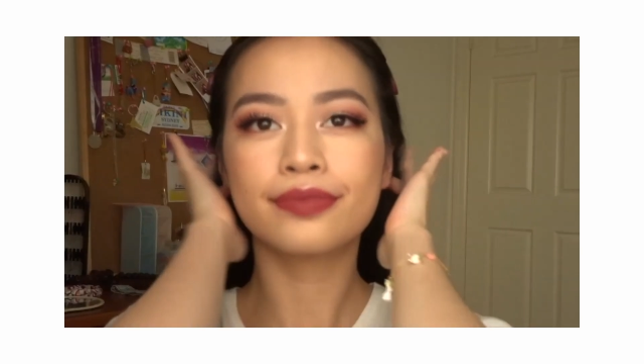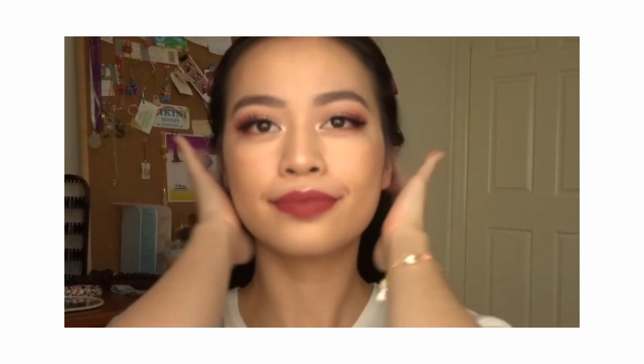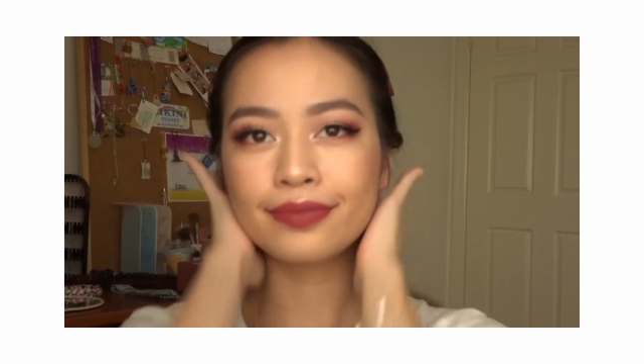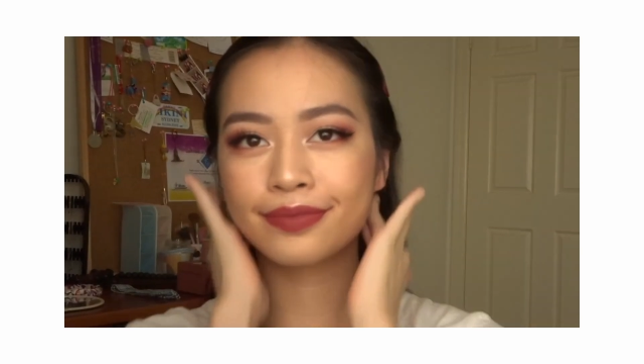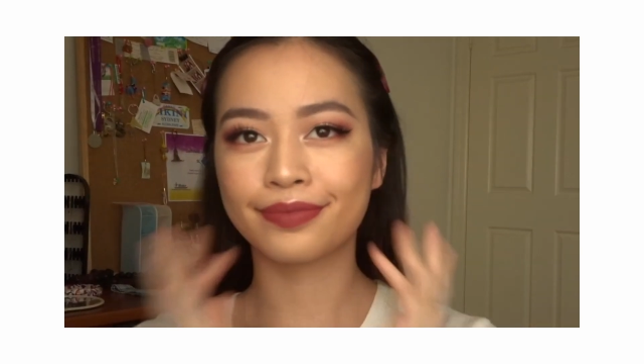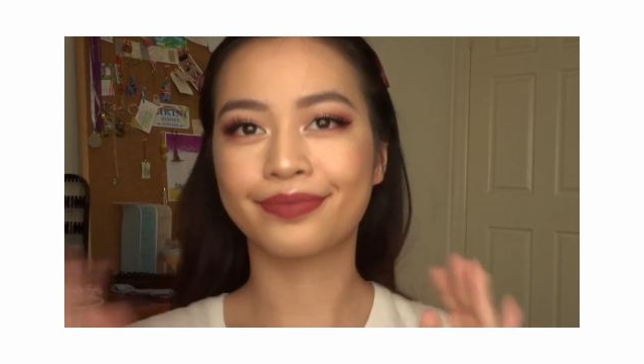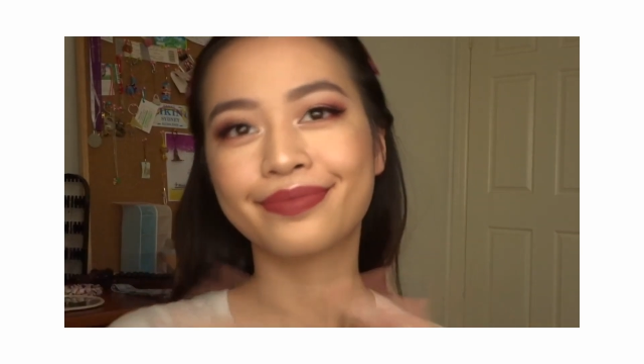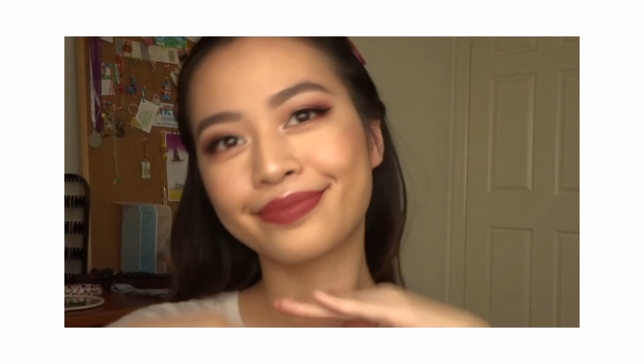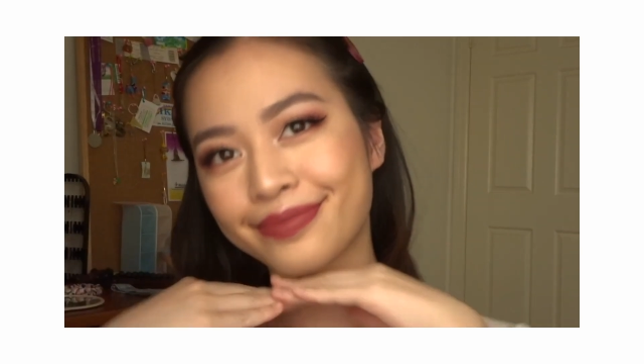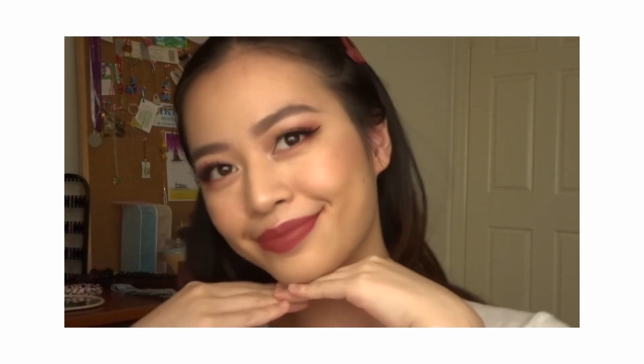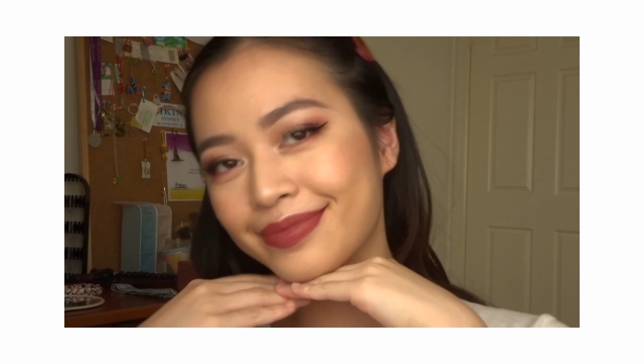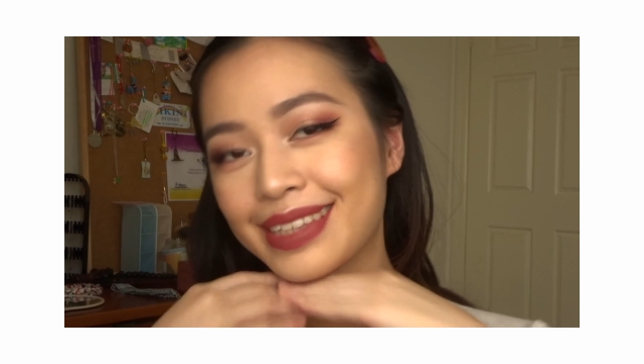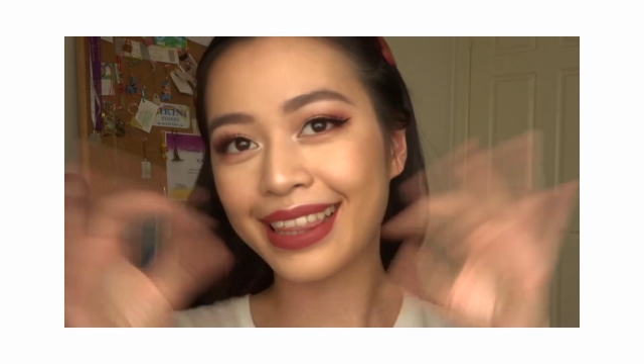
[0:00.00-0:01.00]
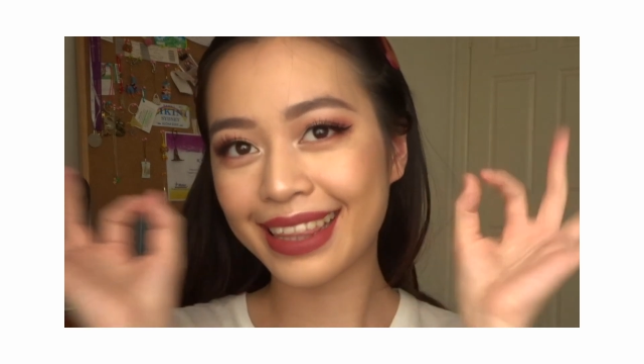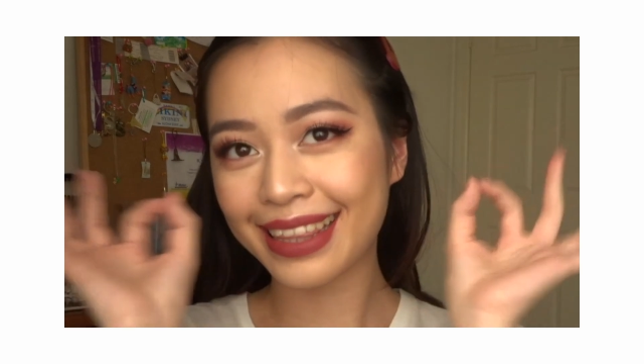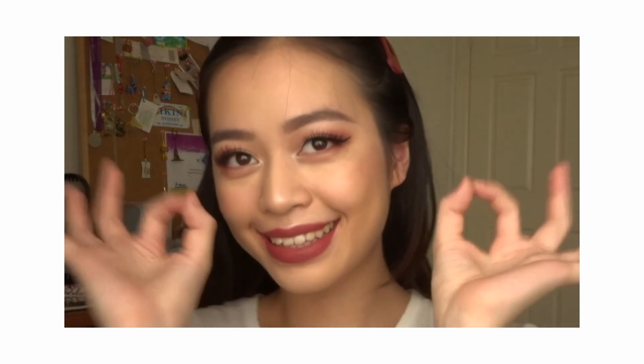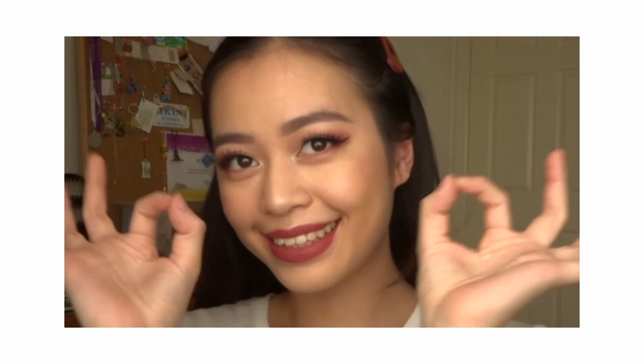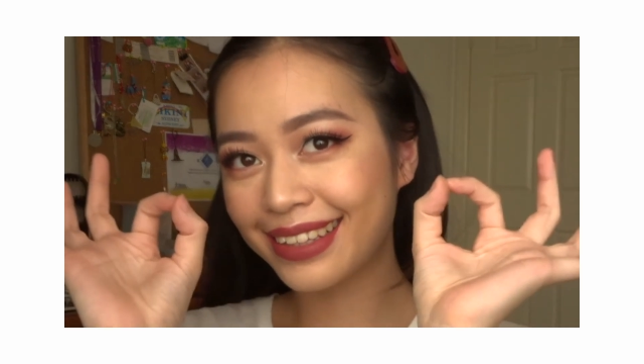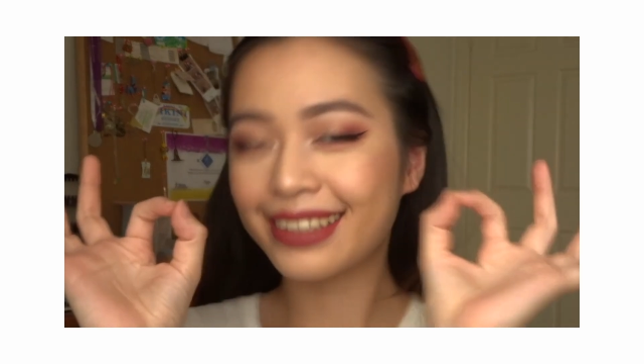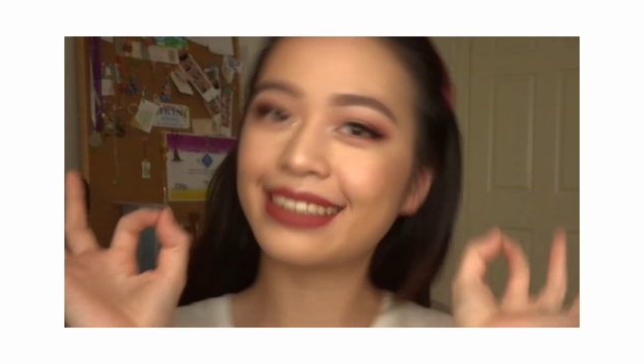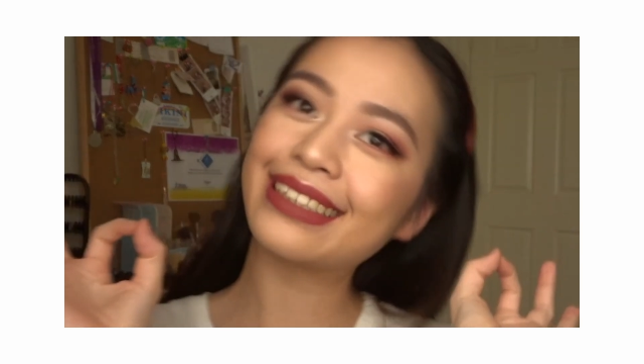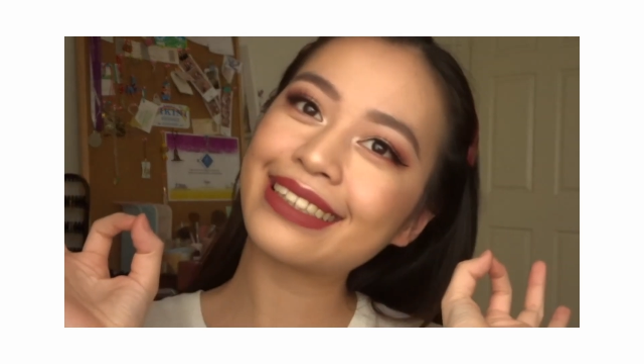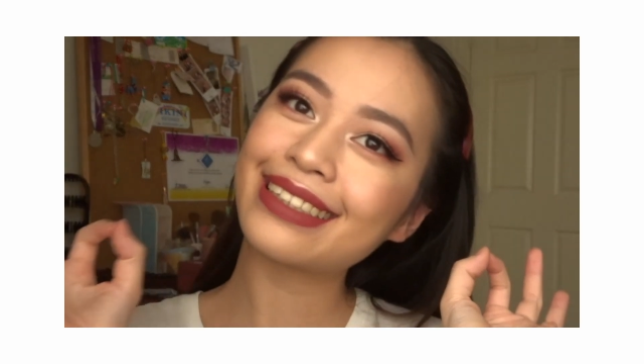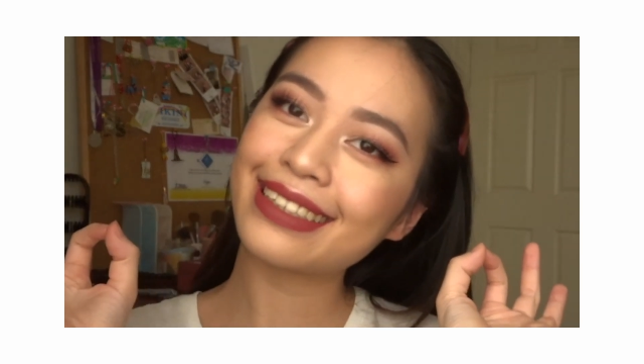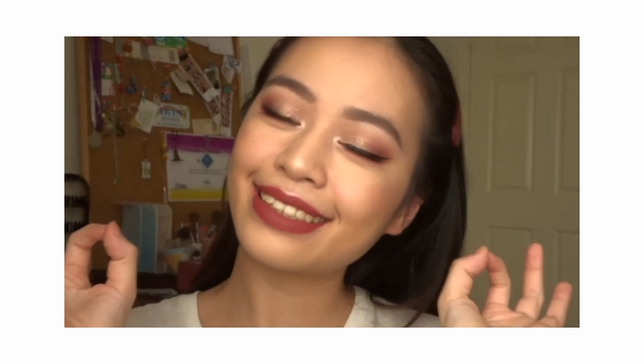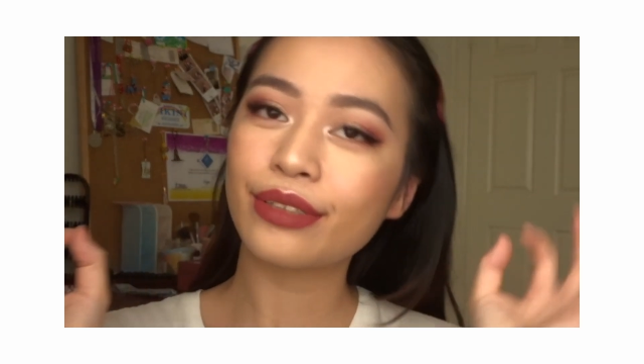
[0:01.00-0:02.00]
This is the final look
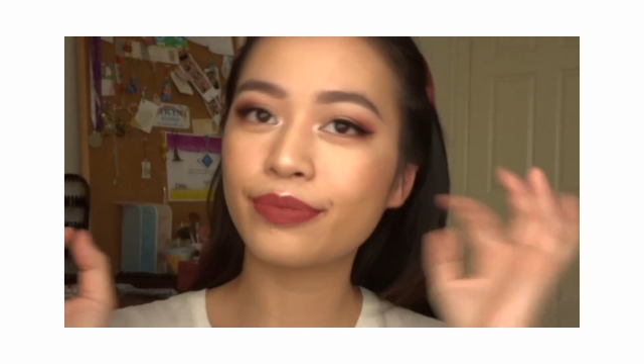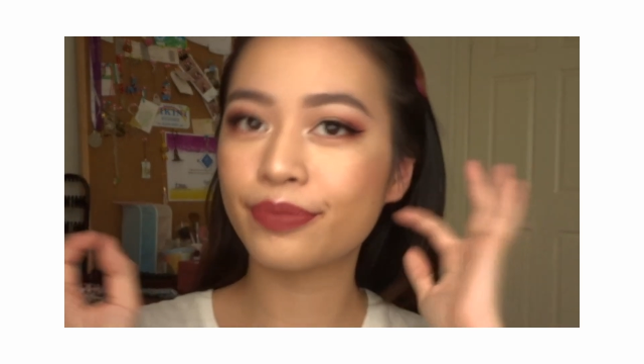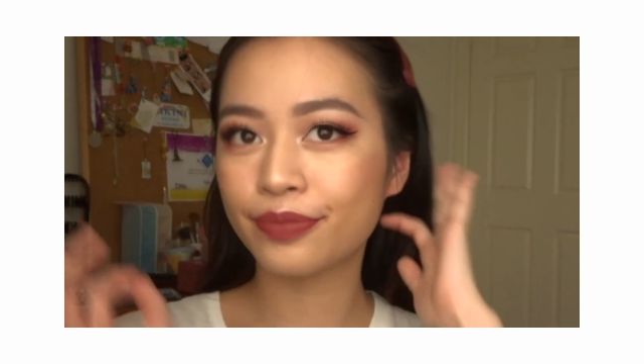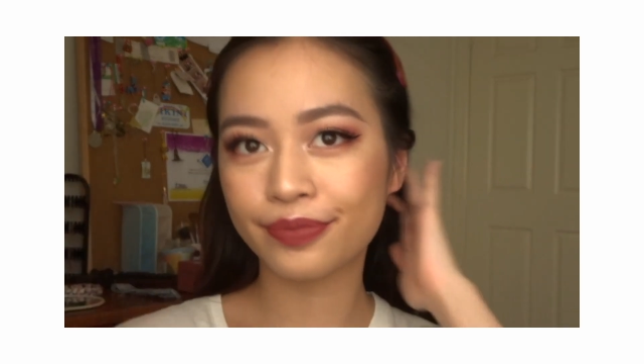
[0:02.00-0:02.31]
and I